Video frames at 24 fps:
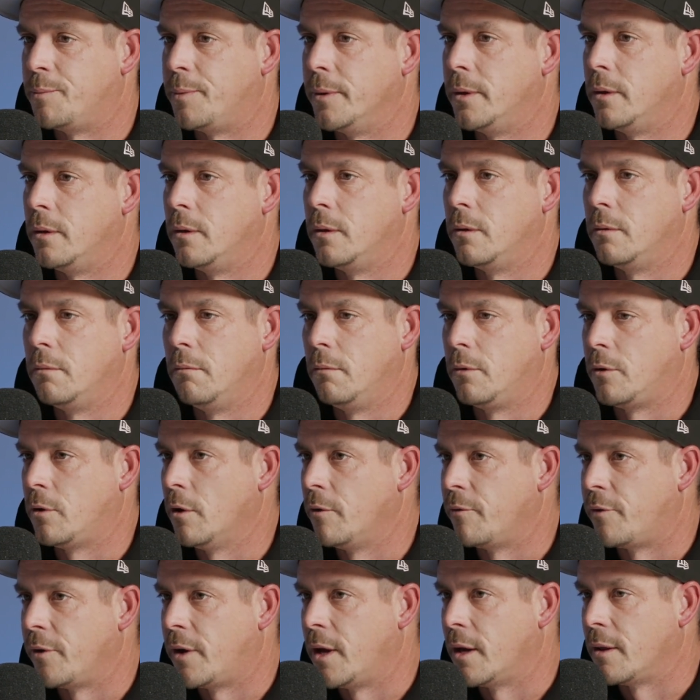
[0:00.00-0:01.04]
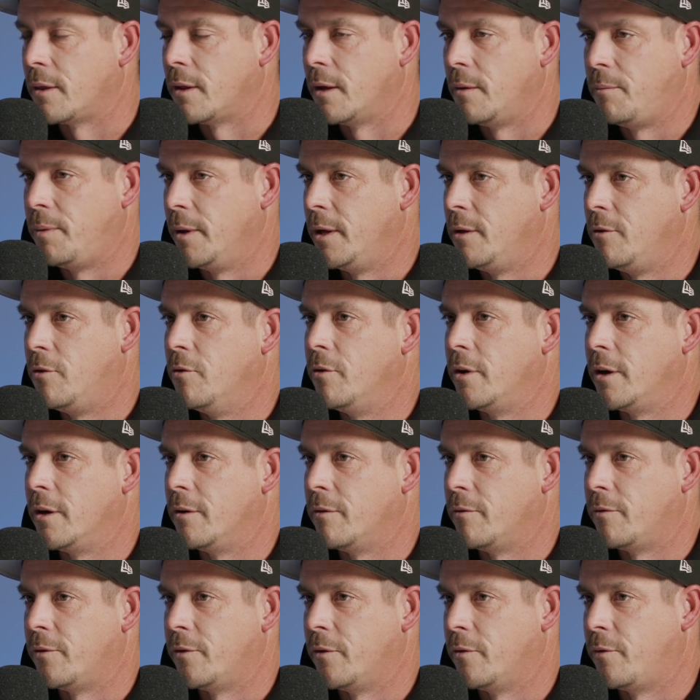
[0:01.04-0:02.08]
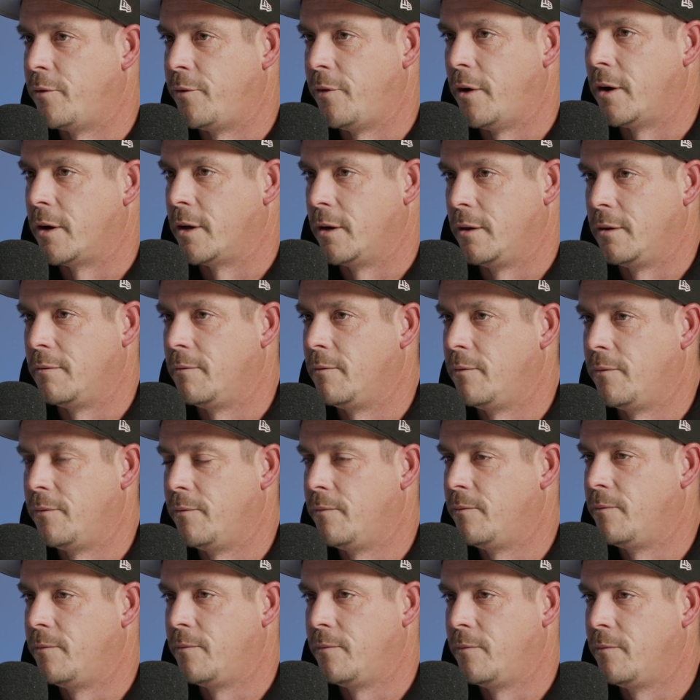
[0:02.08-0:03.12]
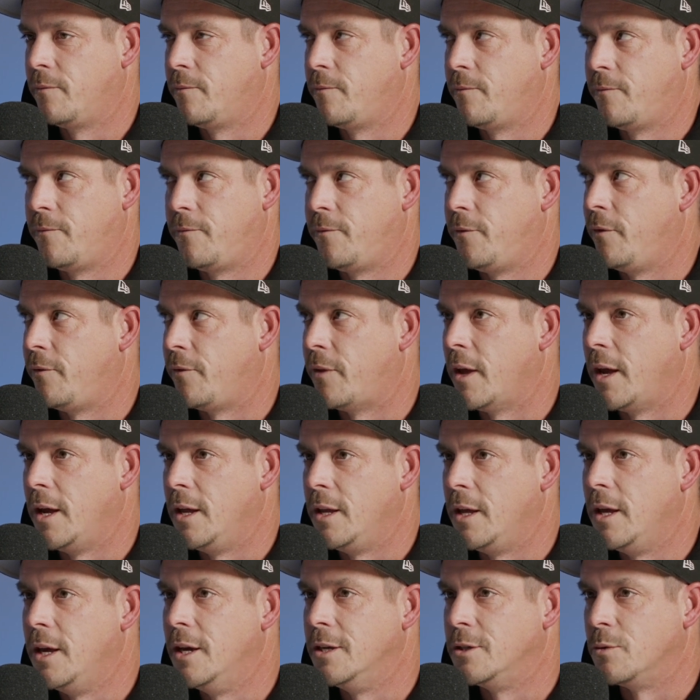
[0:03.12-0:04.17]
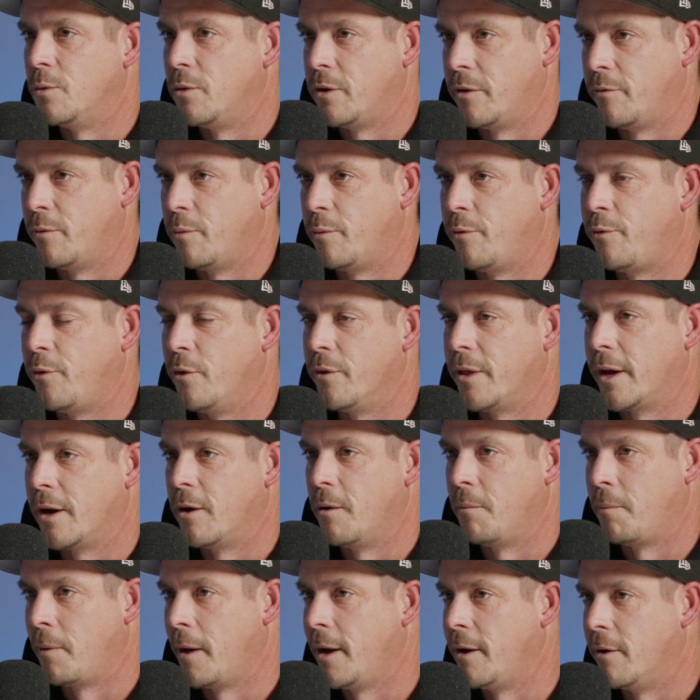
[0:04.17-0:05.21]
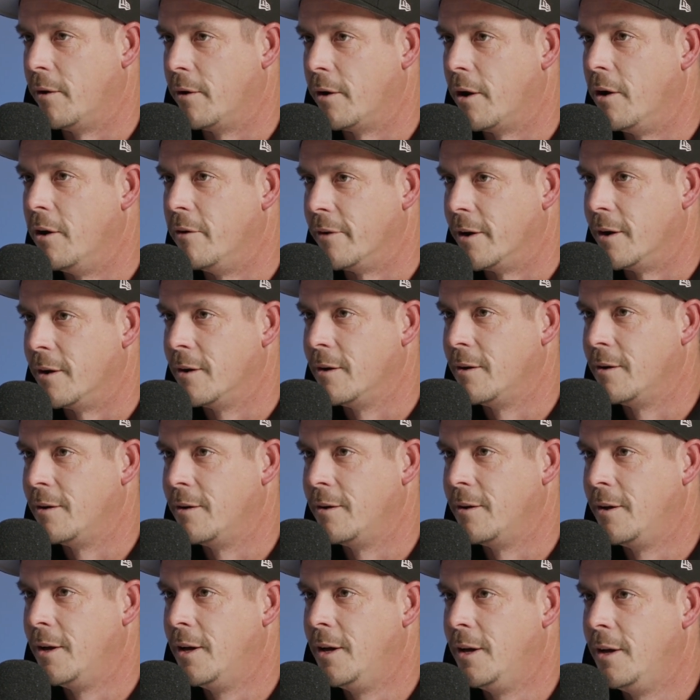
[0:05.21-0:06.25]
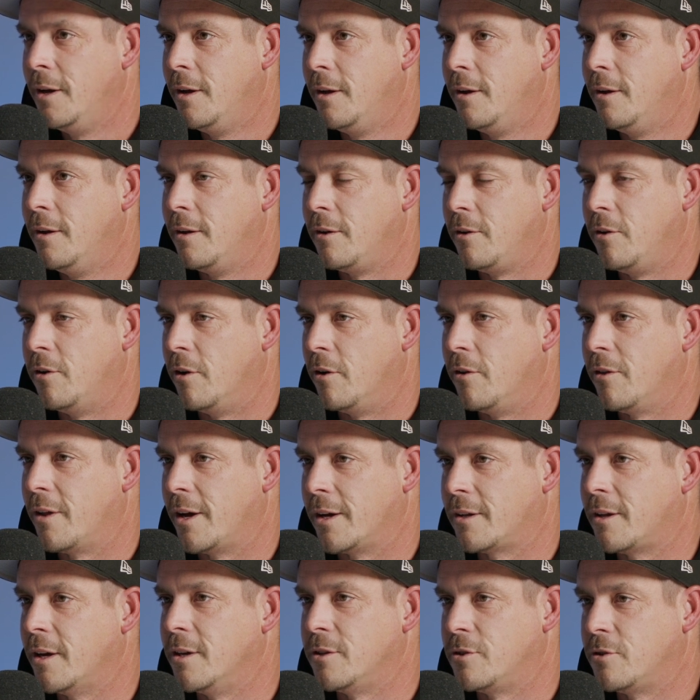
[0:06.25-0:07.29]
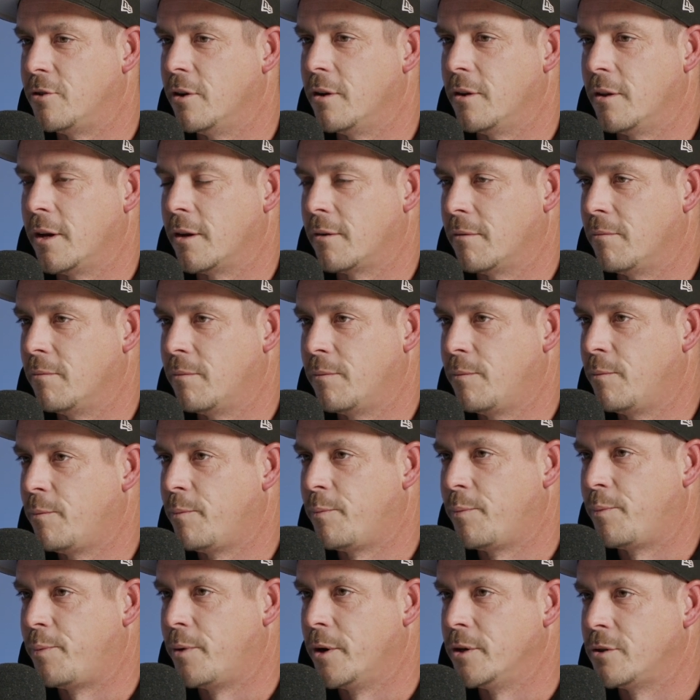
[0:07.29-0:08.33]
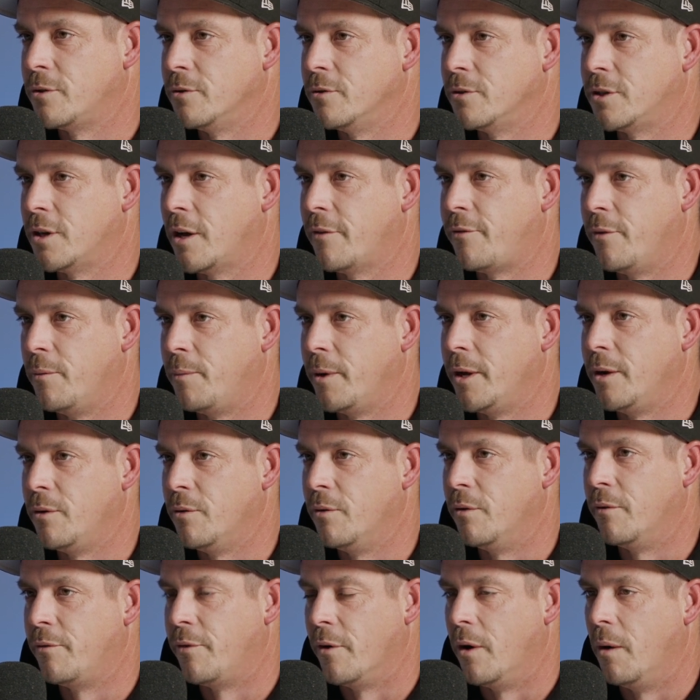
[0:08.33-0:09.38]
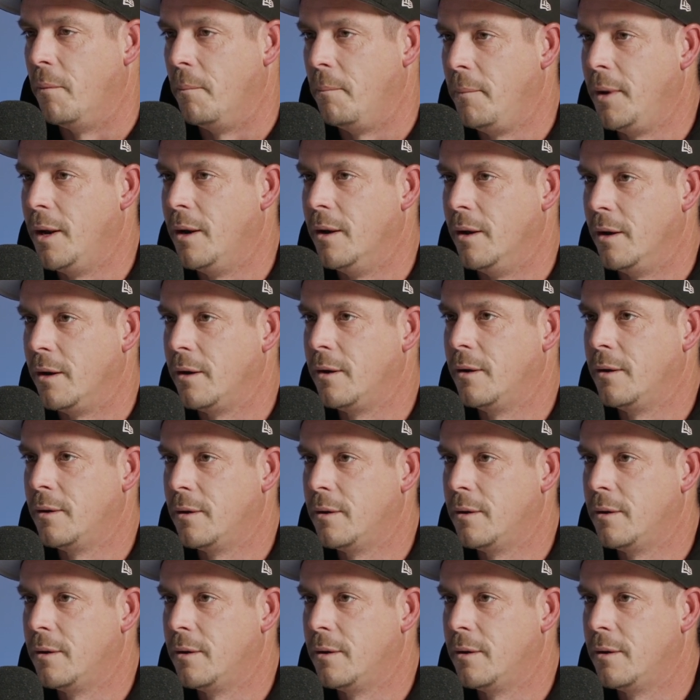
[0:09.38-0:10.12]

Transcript: But don't forget, they'd been doing it for fucking yeah. 15 years or whatever before they got played on Nova. Yeah, I remember. You know, like they struck like 2000. I think I saw them at the corner.